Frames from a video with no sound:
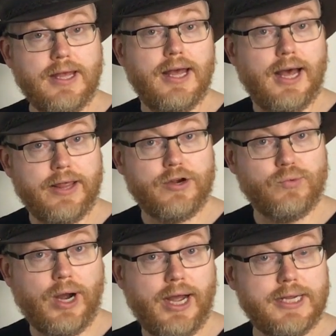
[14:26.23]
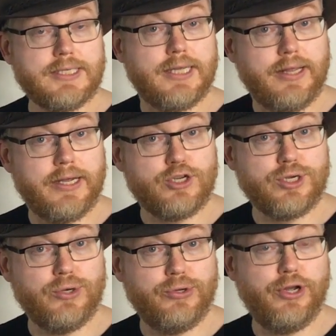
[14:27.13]
Otherwise, they
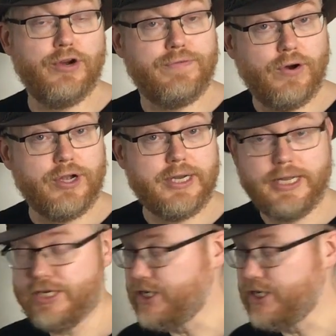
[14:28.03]
should avoid each